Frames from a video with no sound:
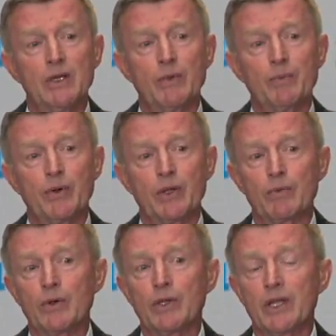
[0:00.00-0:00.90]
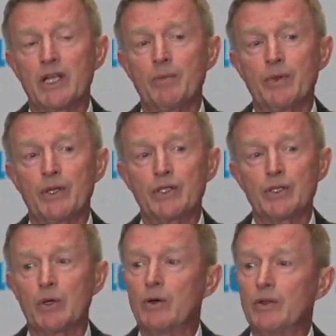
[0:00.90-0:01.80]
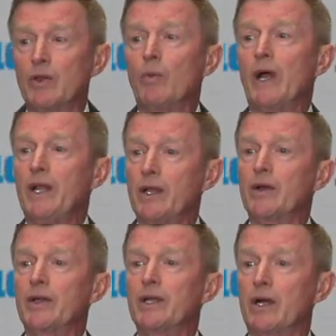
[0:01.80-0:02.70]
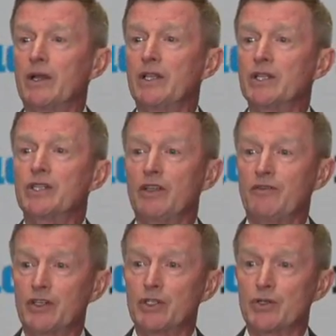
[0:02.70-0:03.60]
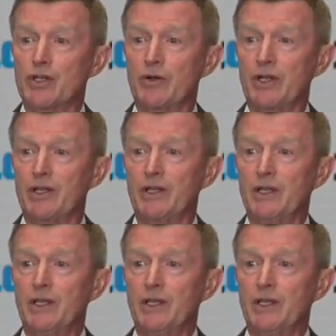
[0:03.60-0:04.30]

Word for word: We put a rule in a couple years ago, the white area are, is the officials area.